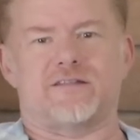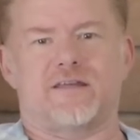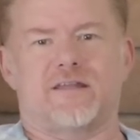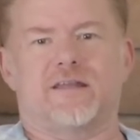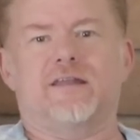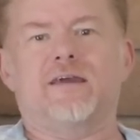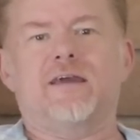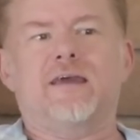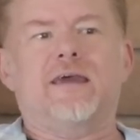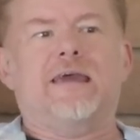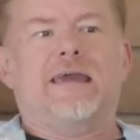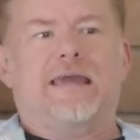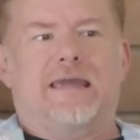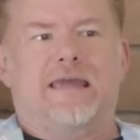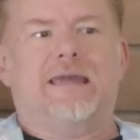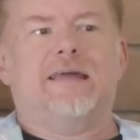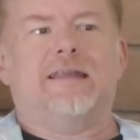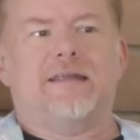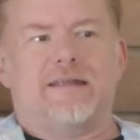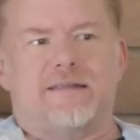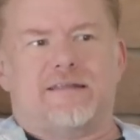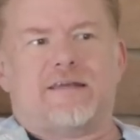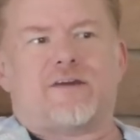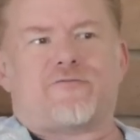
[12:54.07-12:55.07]
it
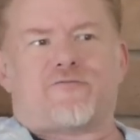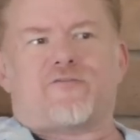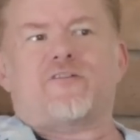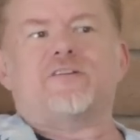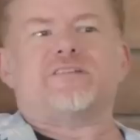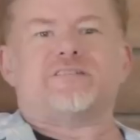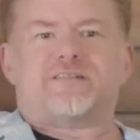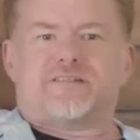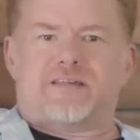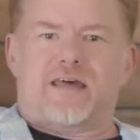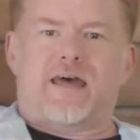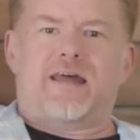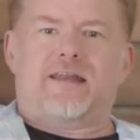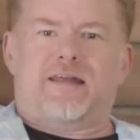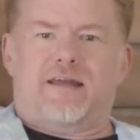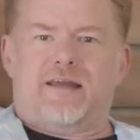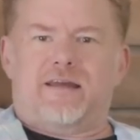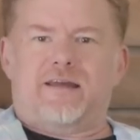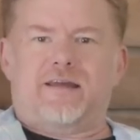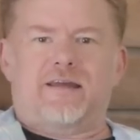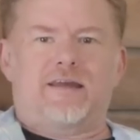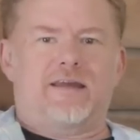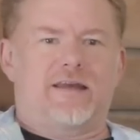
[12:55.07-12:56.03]
in a different setting,